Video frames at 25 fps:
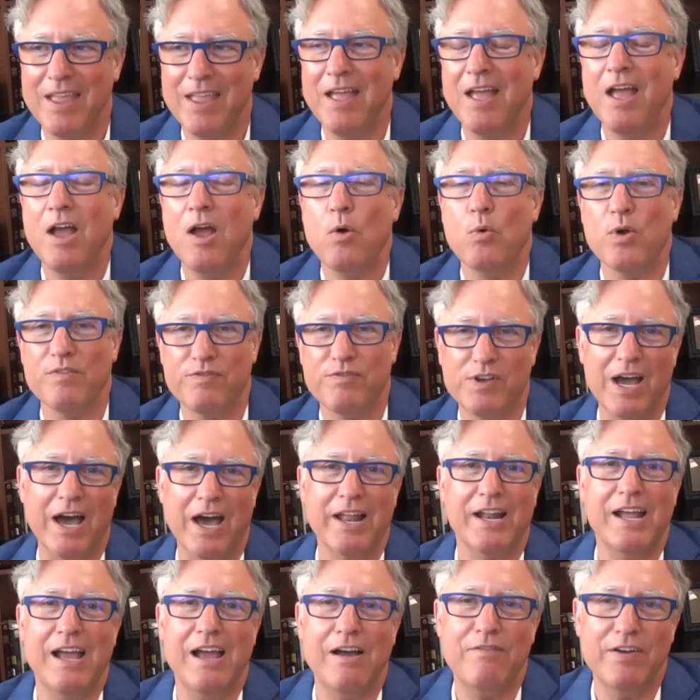we've got
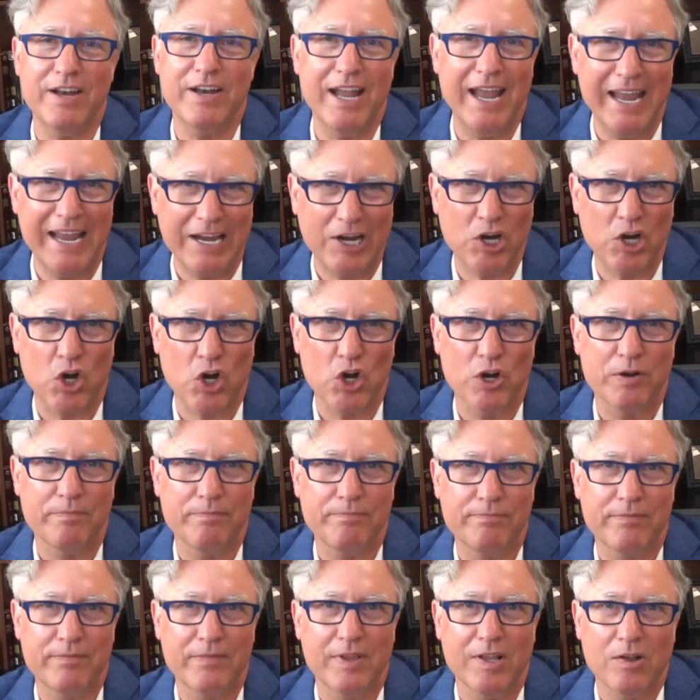to have an anchor.
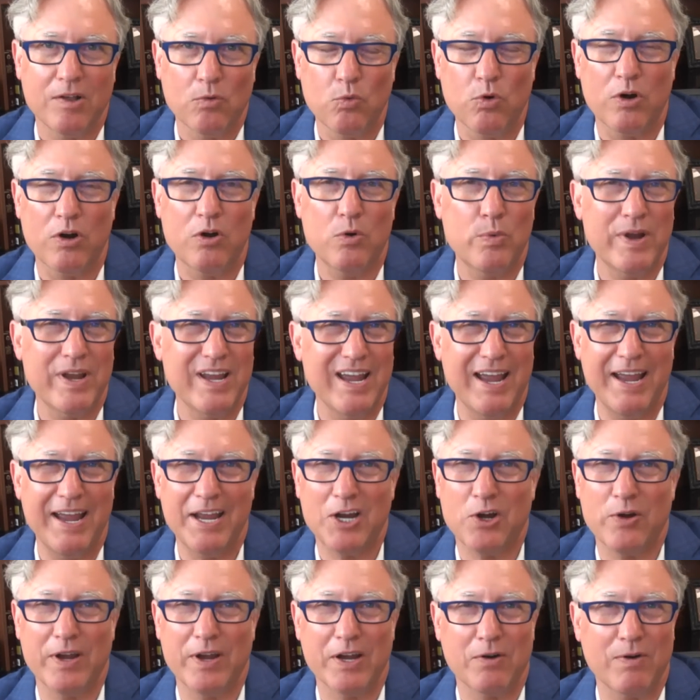Where are we
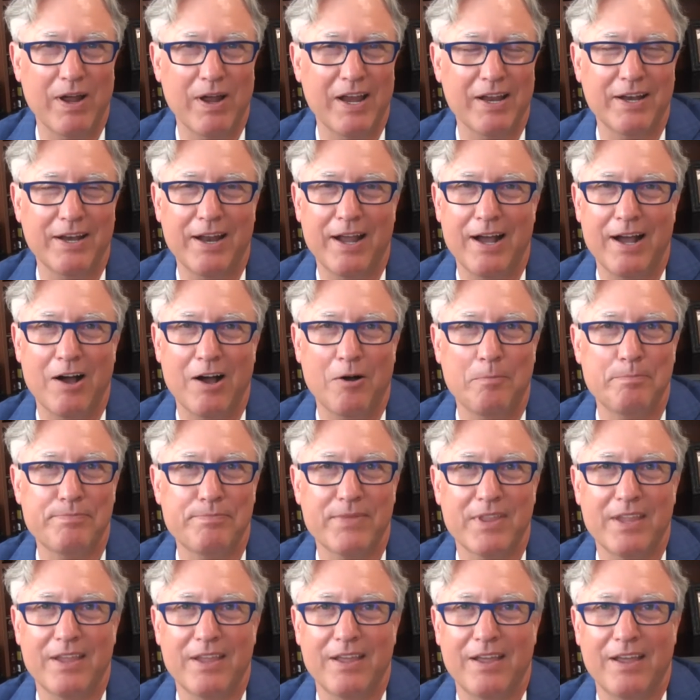anchoring right now?
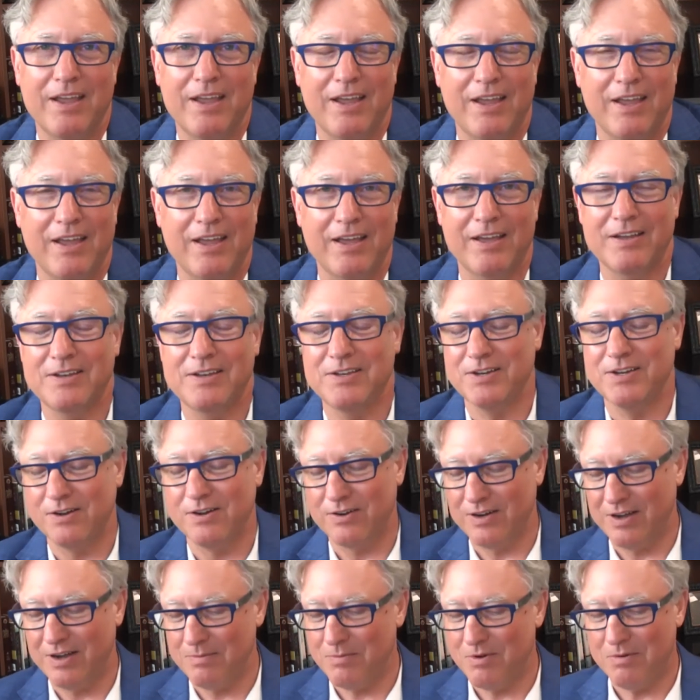And,
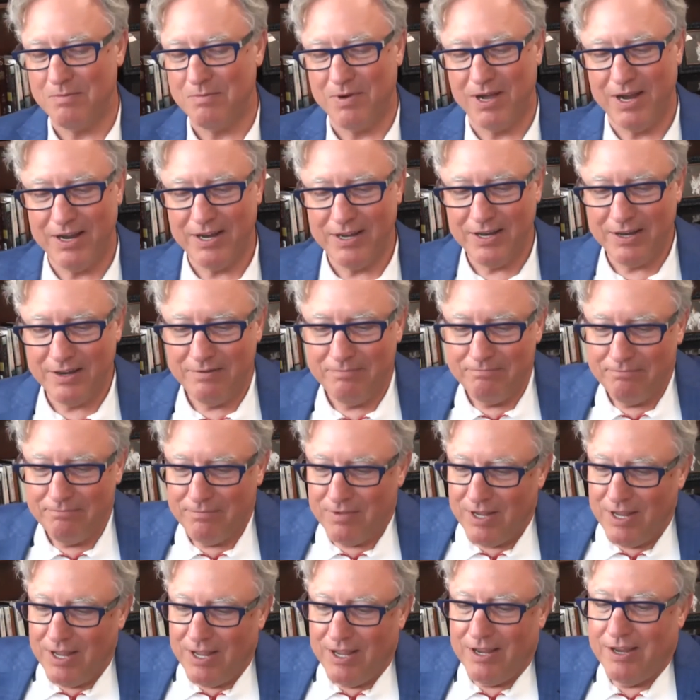I'm reminded,
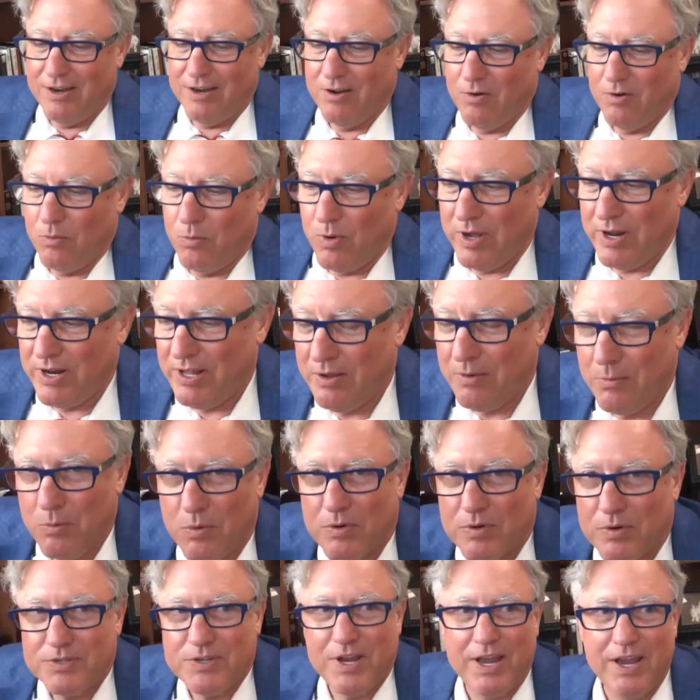one that
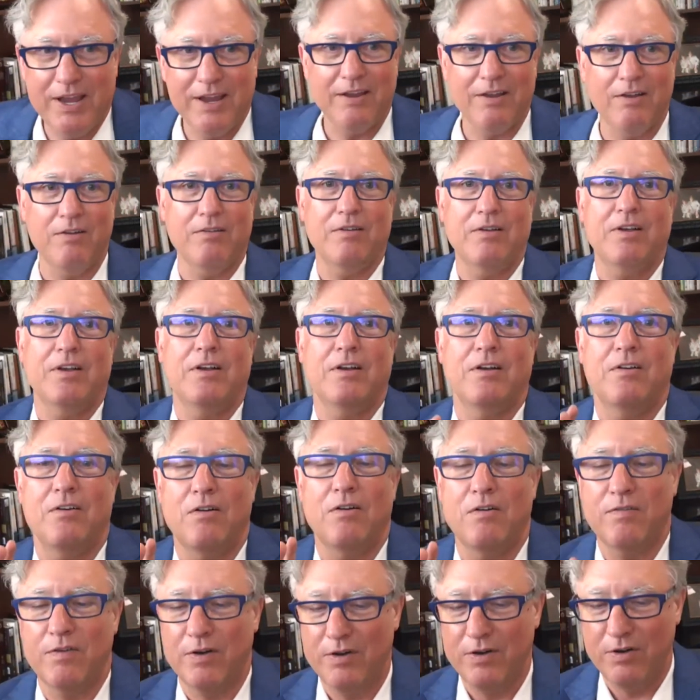we're saying
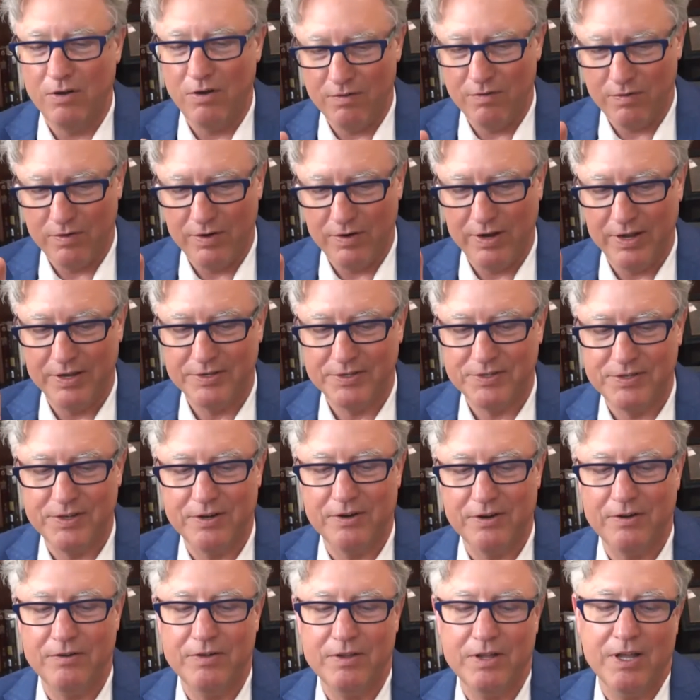over and over is, the